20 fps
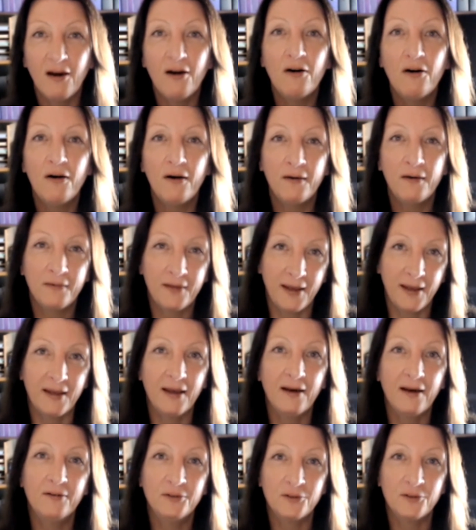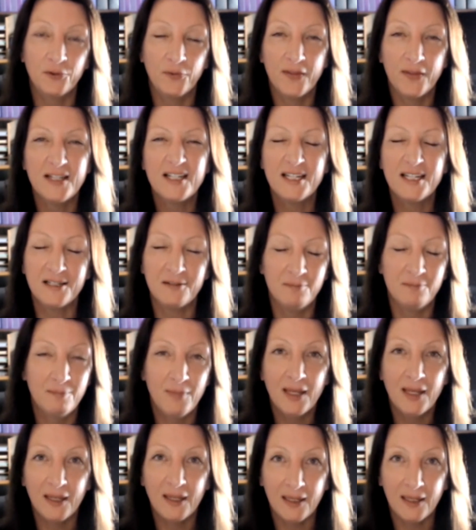oh, okay, hold on, this isn't
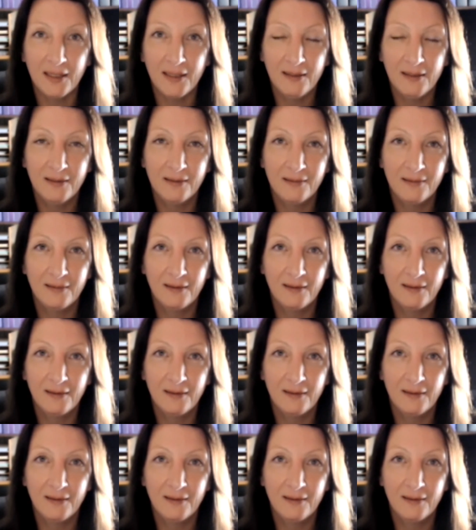me.